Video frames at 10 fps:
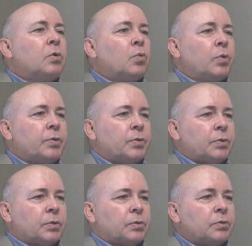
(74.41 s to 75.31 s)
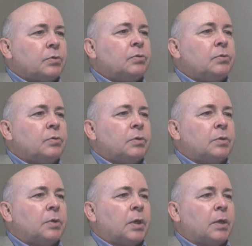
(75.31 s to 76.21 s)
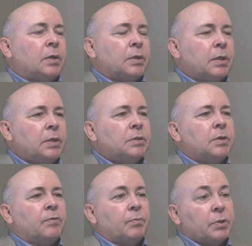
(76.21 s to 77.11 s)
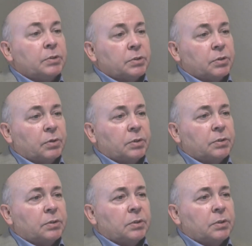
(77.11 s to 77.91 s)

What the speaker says: with the true needs of the business unit,